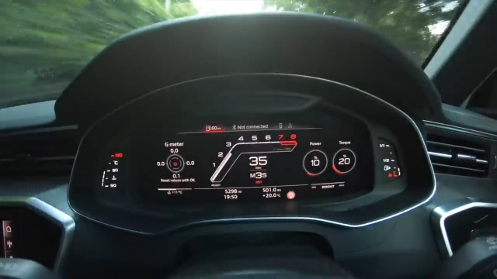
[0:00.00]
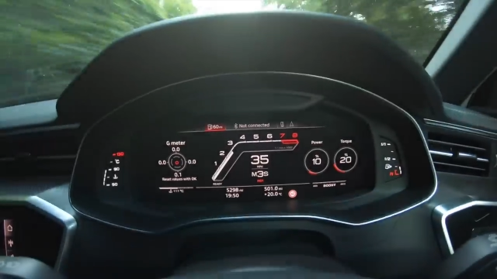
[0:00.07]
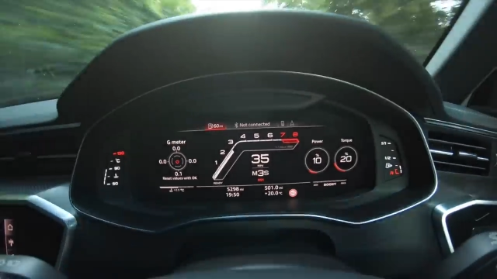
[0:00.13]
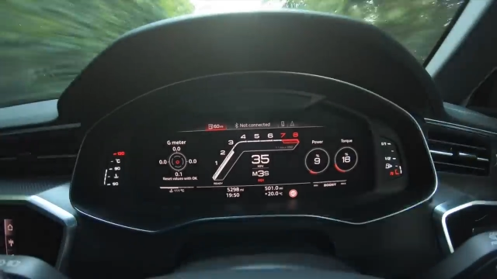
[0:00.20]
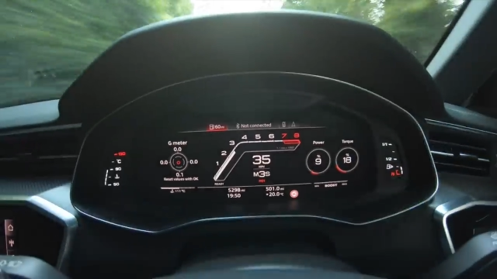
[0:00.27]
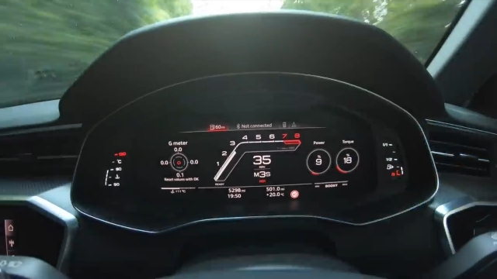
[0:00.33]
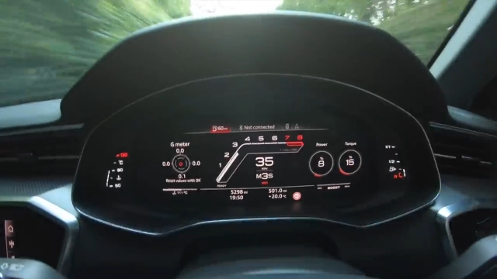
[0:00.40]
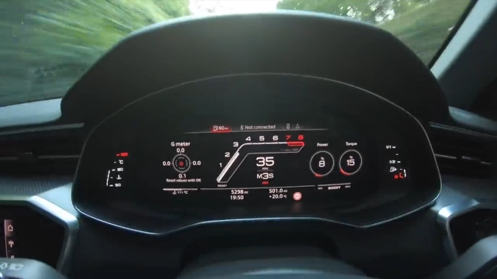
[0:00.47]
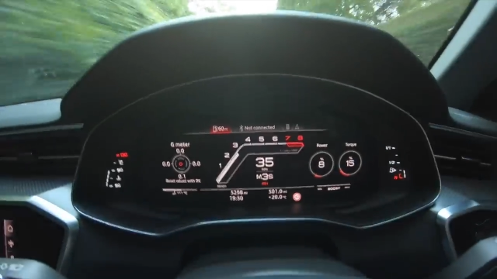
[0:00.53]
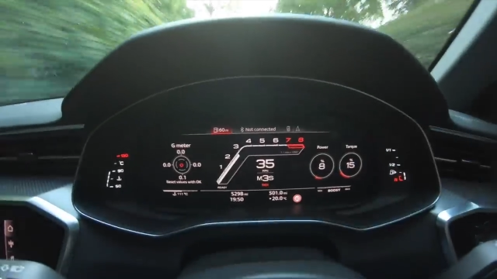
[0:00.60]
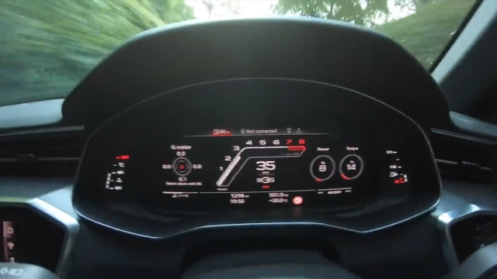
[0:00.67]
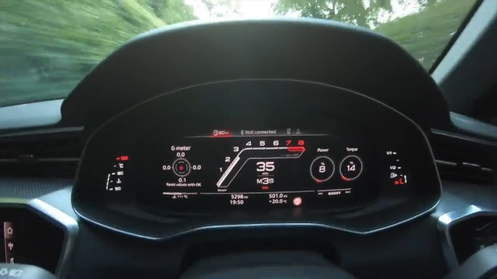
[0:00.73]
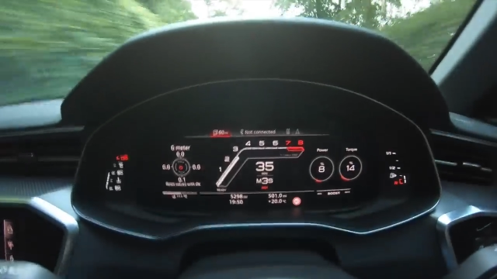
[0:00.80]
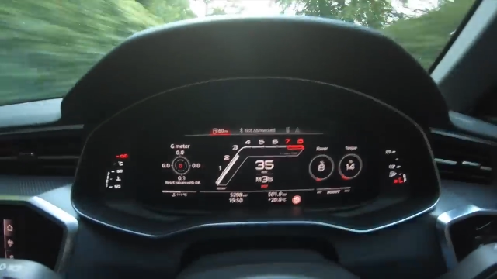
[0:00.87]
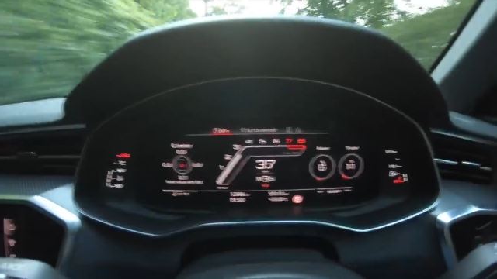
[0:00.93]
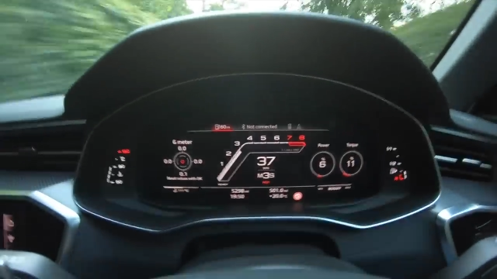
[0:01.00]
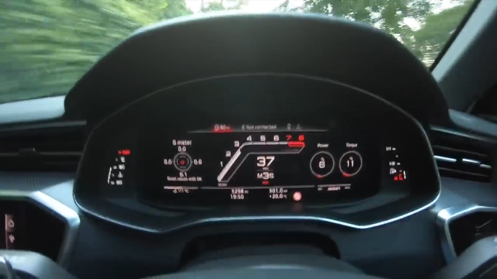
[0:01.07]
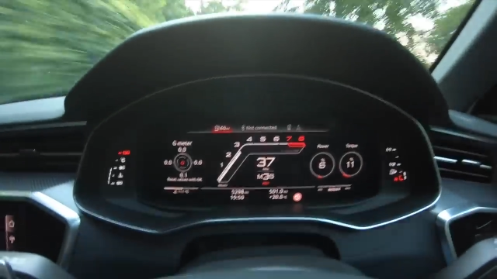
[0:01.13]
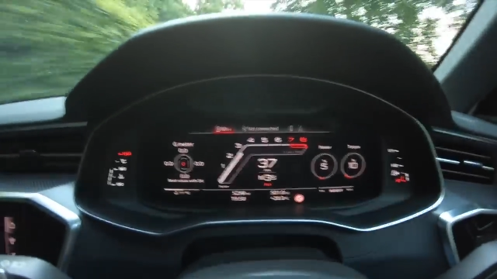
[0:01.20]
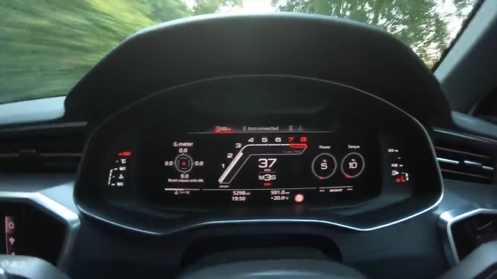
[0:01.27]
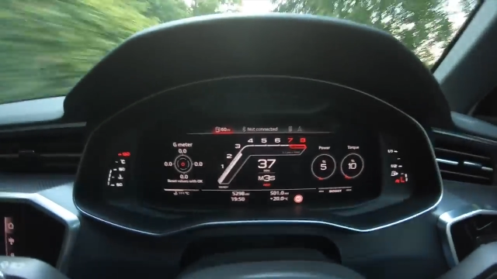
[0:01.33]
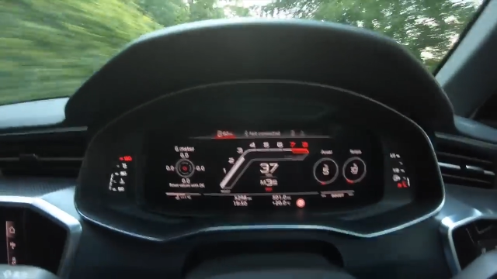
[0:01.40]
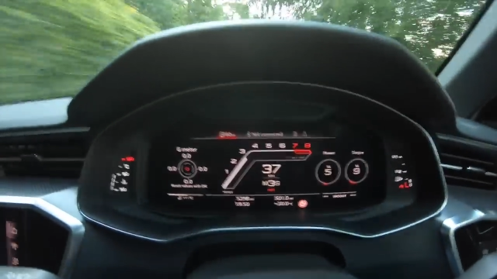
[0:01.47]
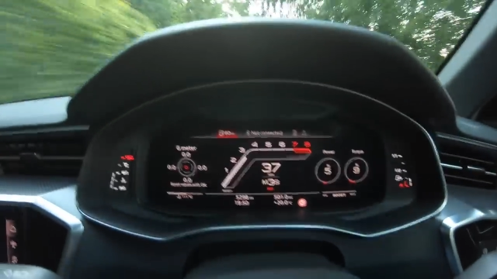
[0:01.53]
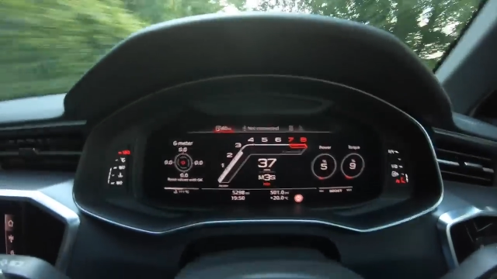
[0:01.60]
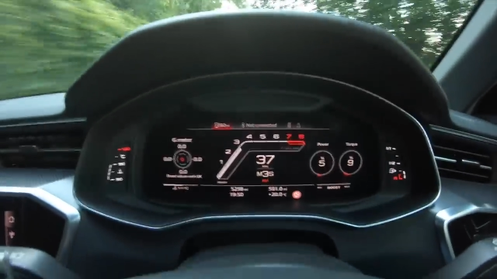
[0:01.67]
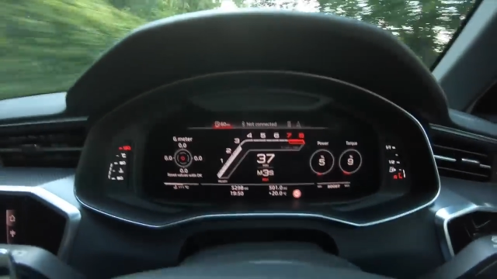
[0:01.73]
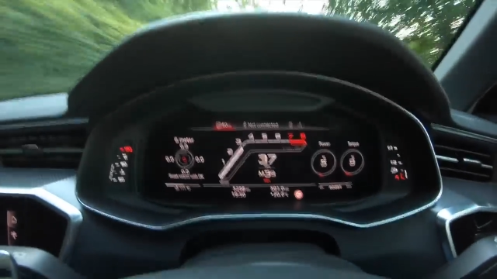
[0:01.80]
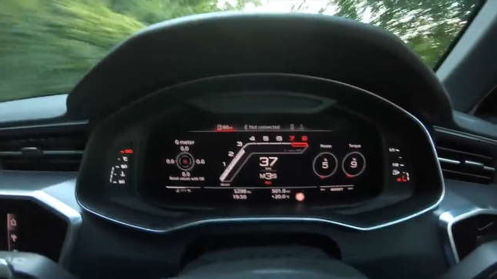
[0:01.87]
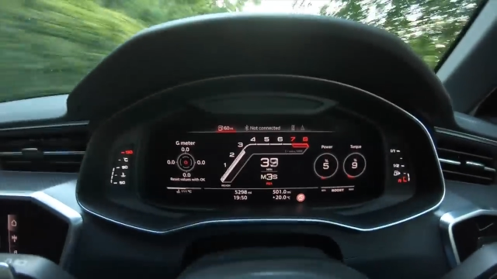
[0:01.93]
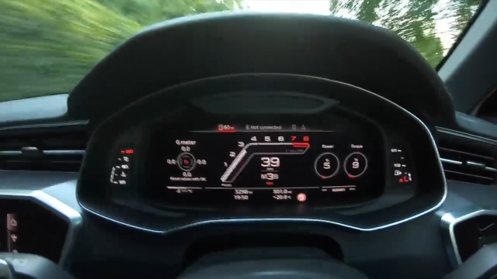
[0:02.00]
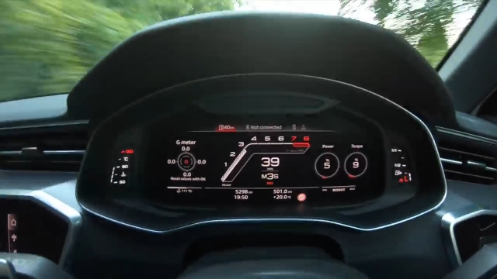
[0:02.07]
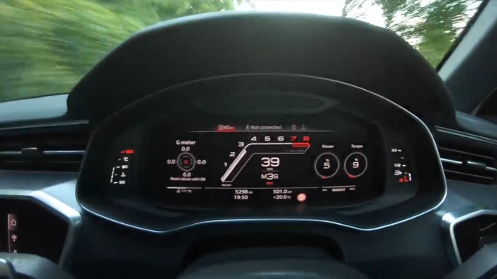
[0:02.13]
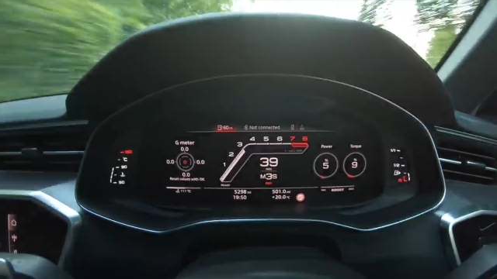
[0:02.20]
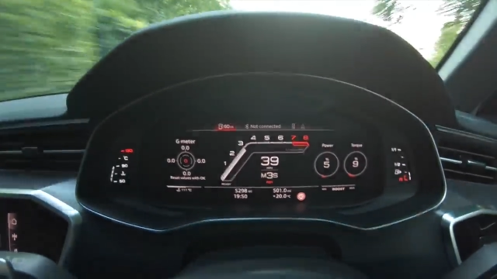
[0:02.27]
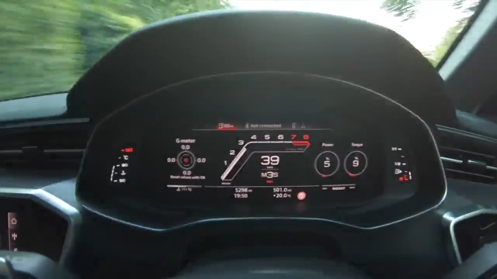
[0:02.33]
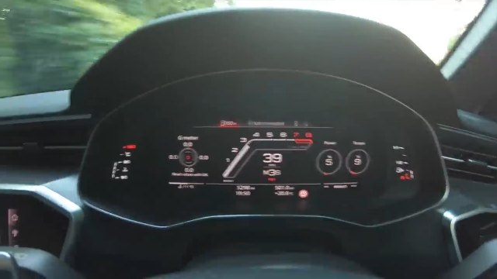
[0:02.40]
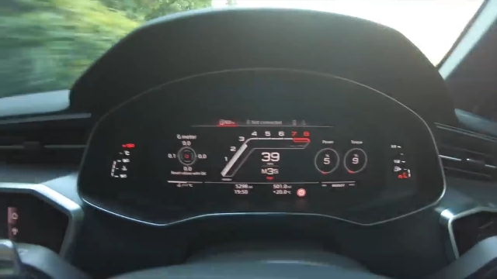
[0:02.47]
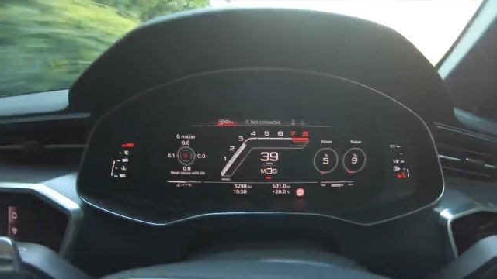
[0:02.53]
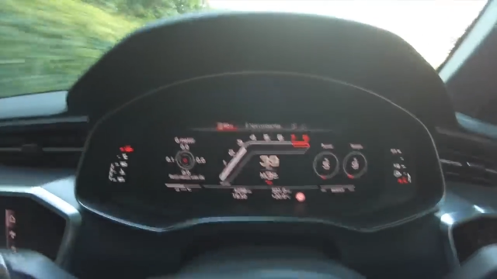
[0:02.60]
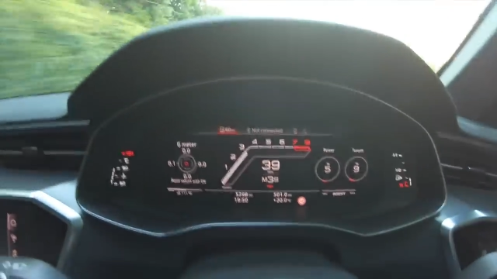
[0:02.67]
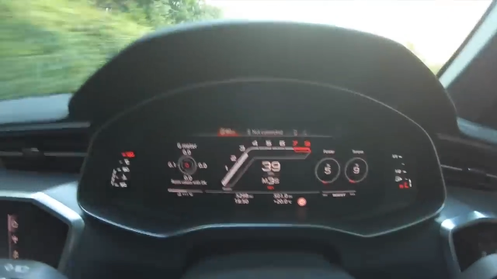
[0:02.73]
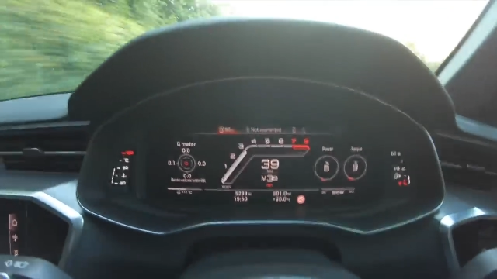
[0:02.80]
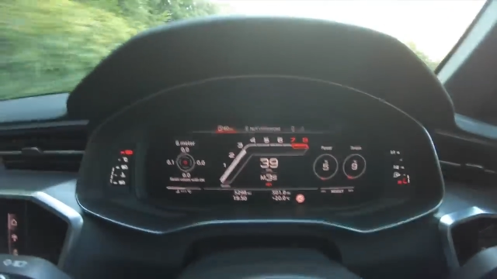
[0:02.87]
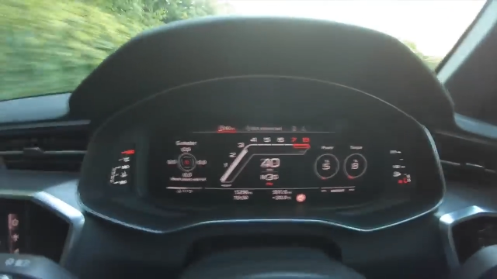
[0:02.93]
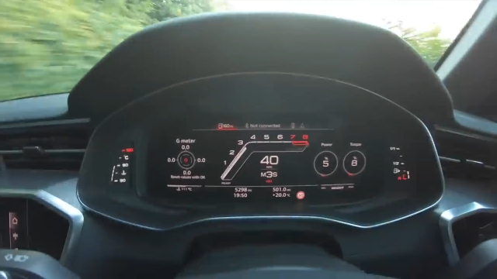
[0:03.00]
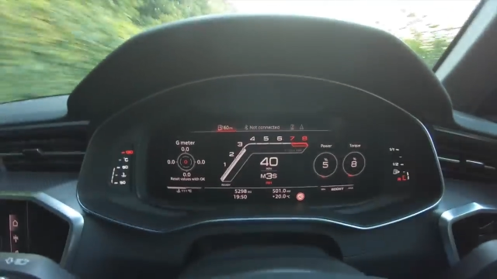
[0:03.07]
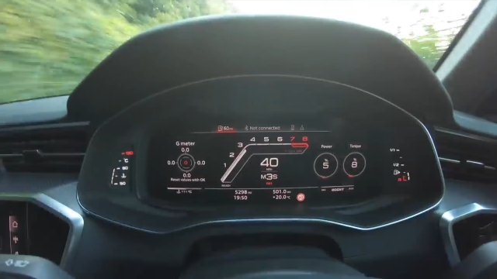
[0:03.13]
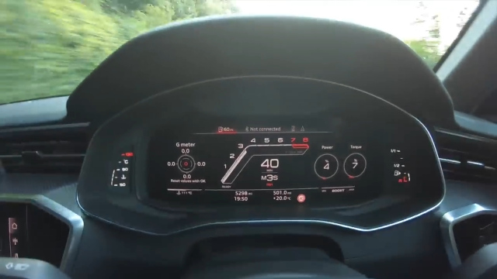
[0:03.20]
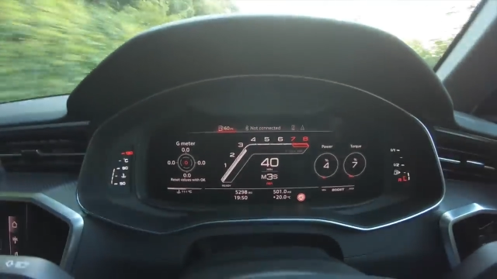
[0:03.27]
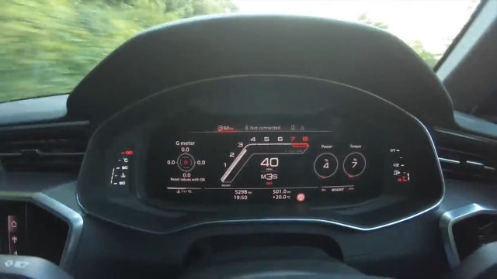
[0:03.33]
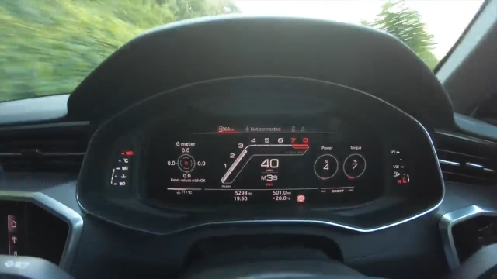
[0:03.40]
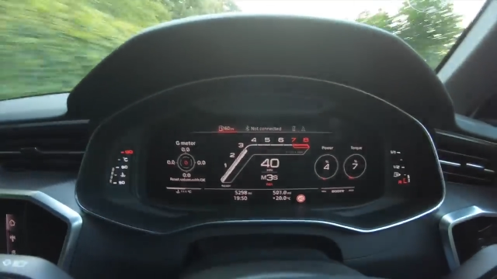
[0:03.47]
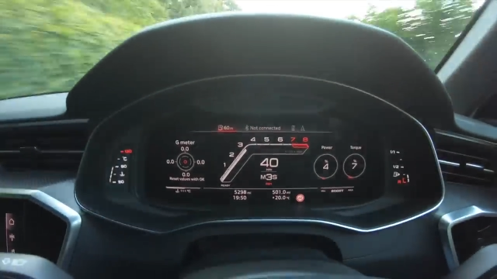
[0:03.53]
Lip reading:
Nobody's mouth can be seen.